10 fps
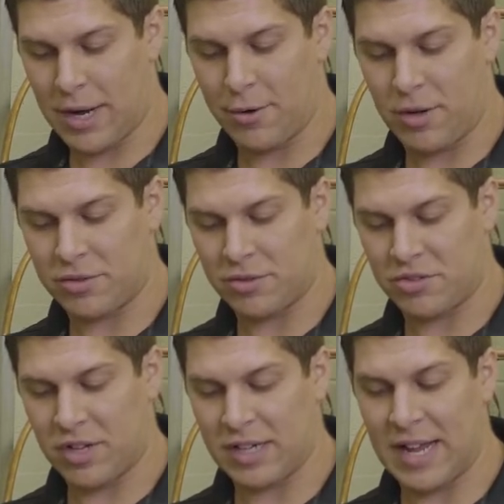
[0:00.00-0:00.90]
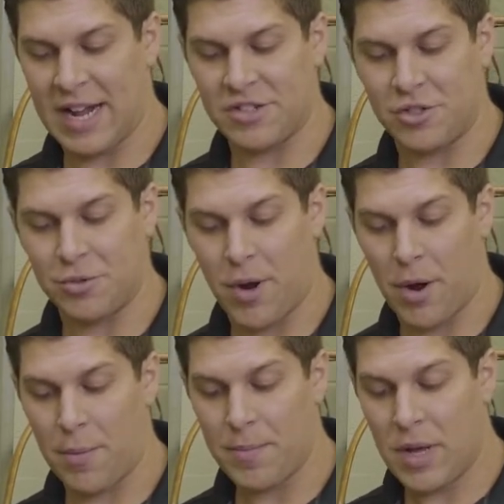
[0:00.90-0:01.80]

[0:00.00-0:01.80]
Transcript: and I'll also select H2O.